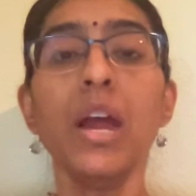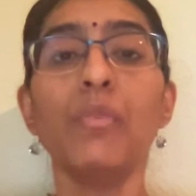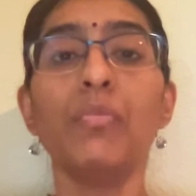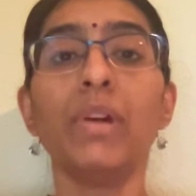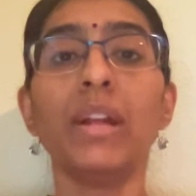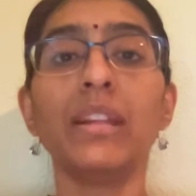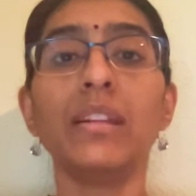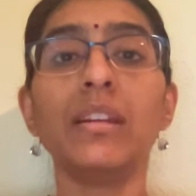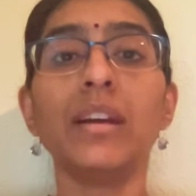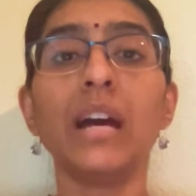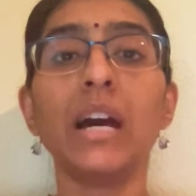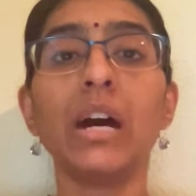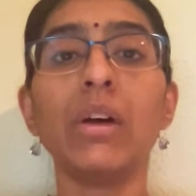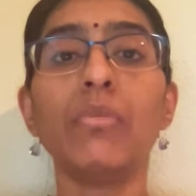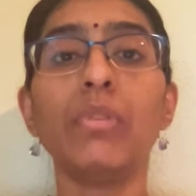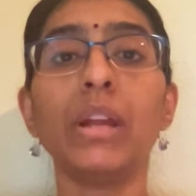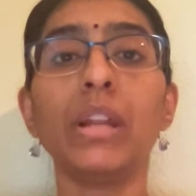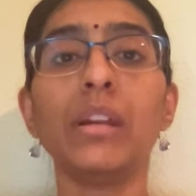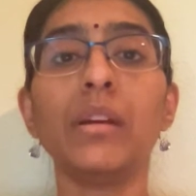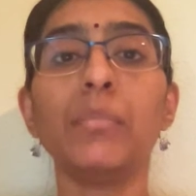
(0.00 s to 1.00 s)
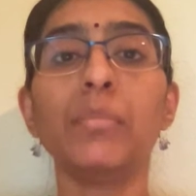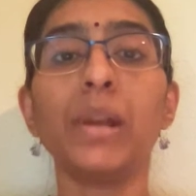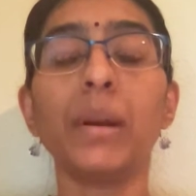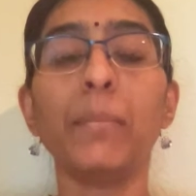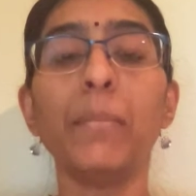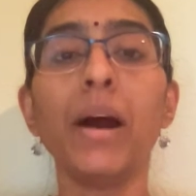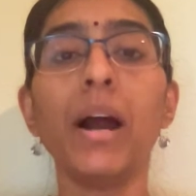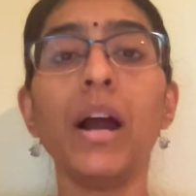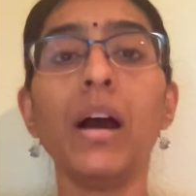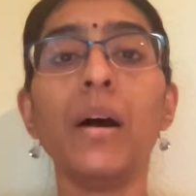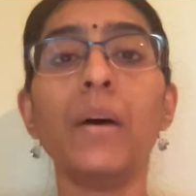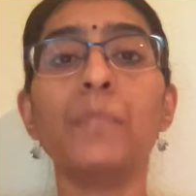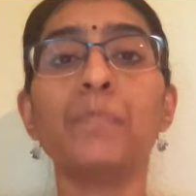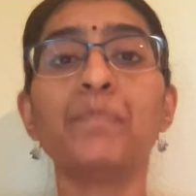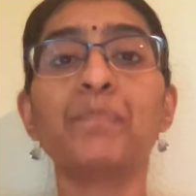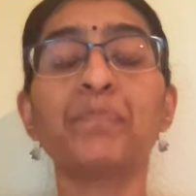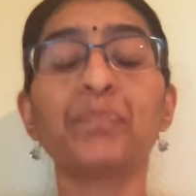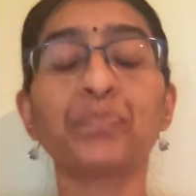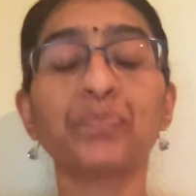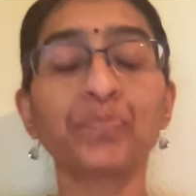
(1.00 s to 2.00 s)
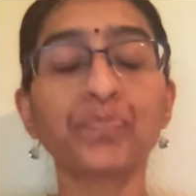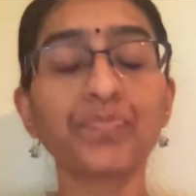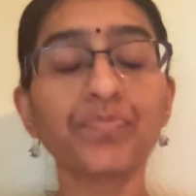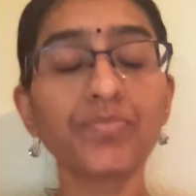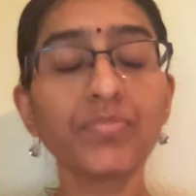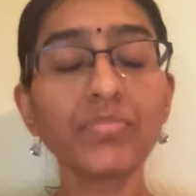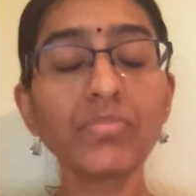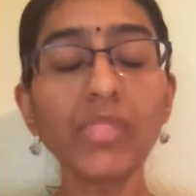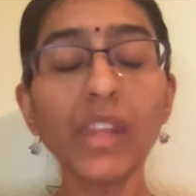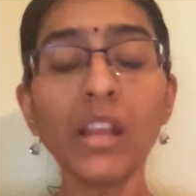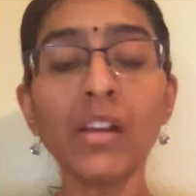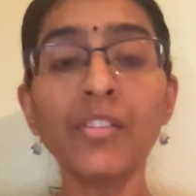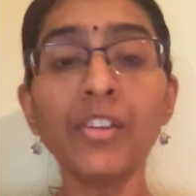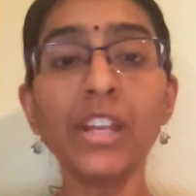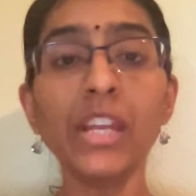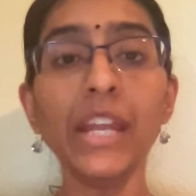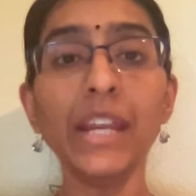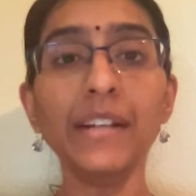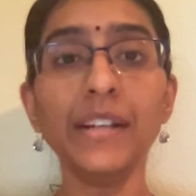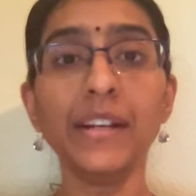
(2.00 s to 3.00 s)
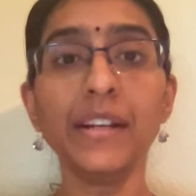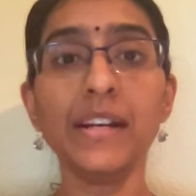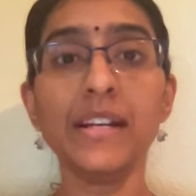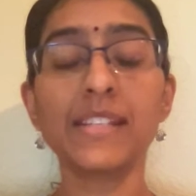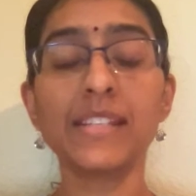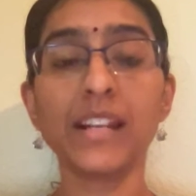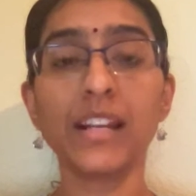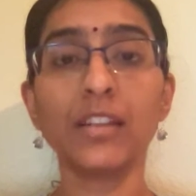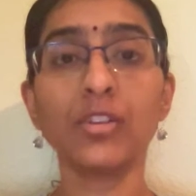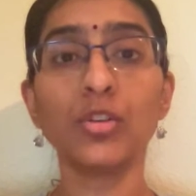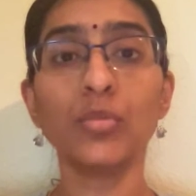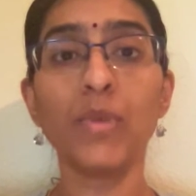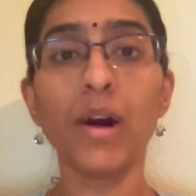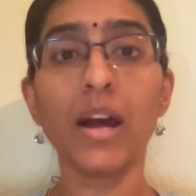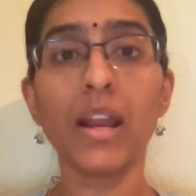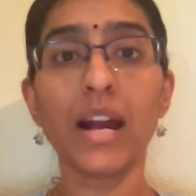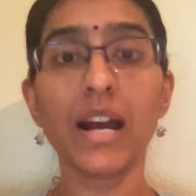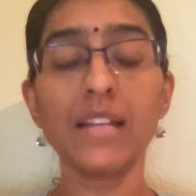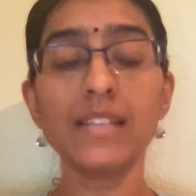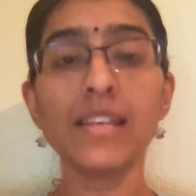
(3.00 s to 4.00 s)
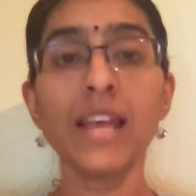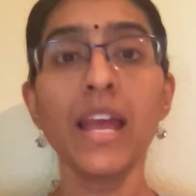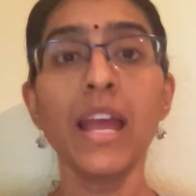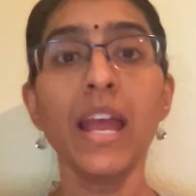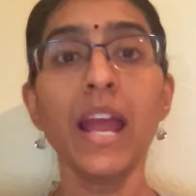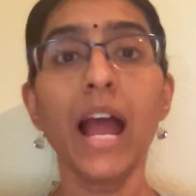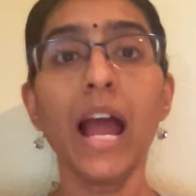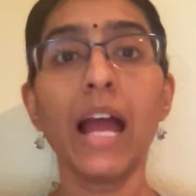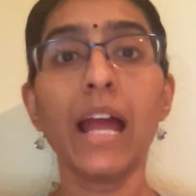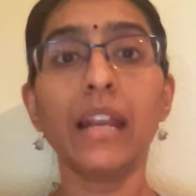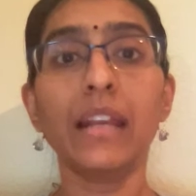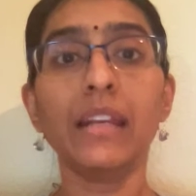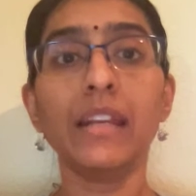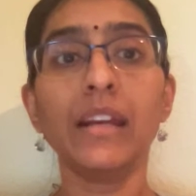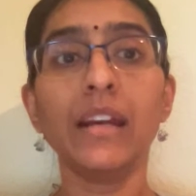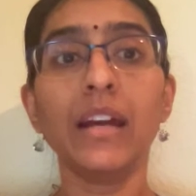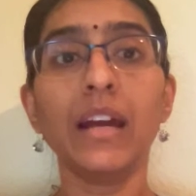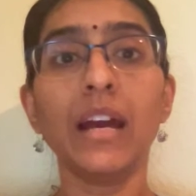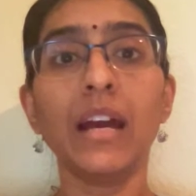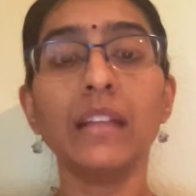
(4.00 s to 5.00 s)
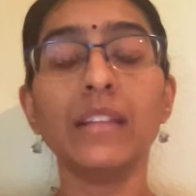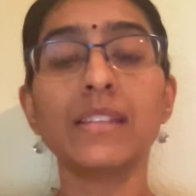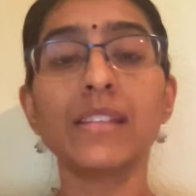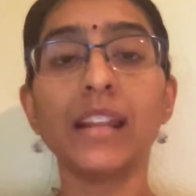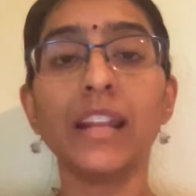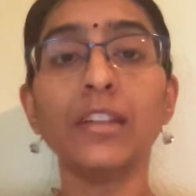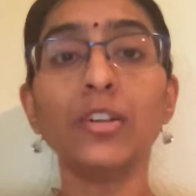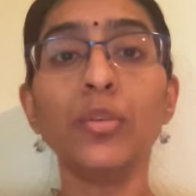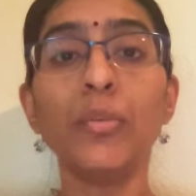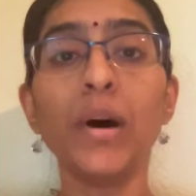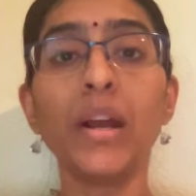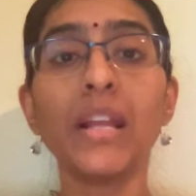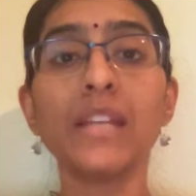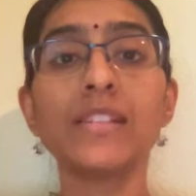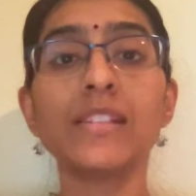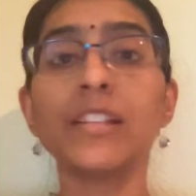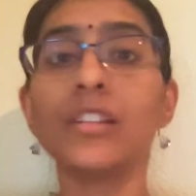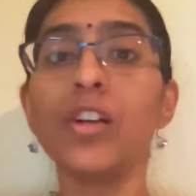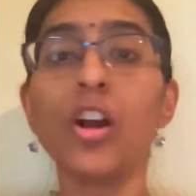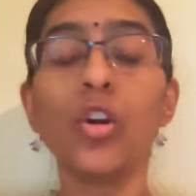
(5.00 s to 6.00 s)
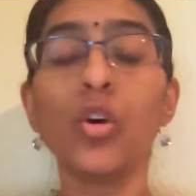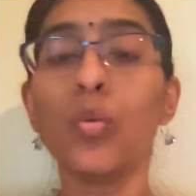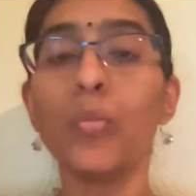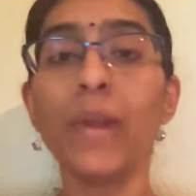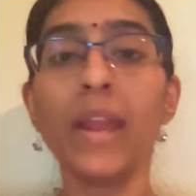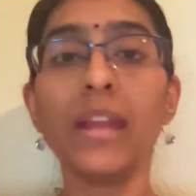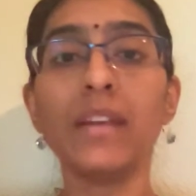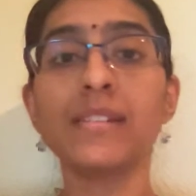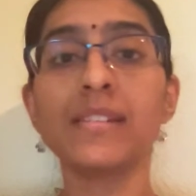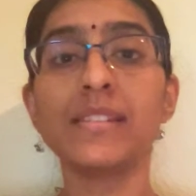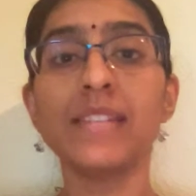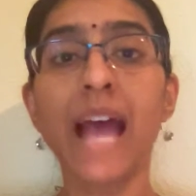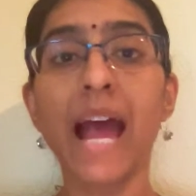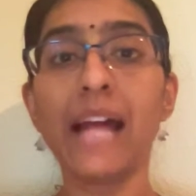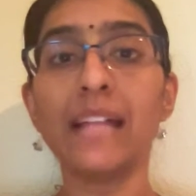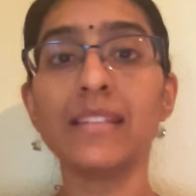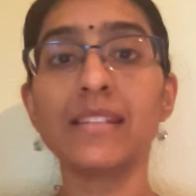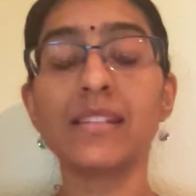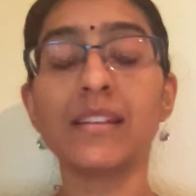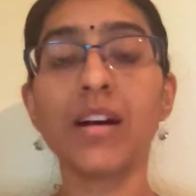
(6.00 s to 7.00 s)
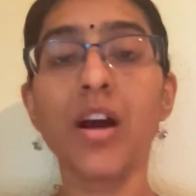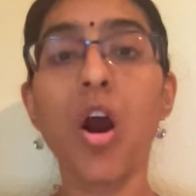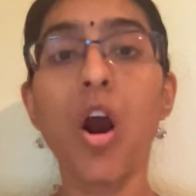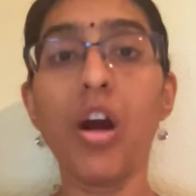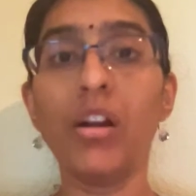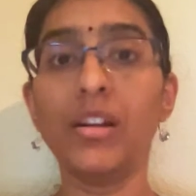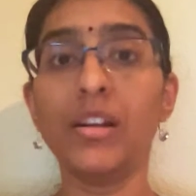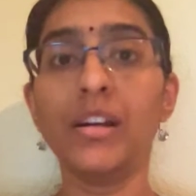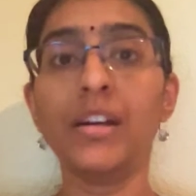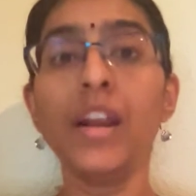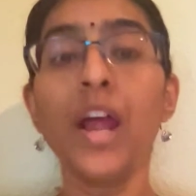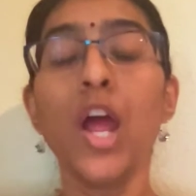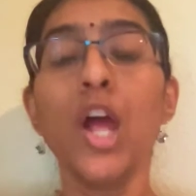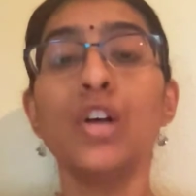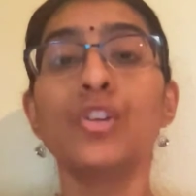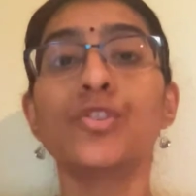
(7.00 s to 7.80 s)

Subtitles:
when Brahma created Sanat Kumaras, and Sanat Kumaras did not obey his dad's order.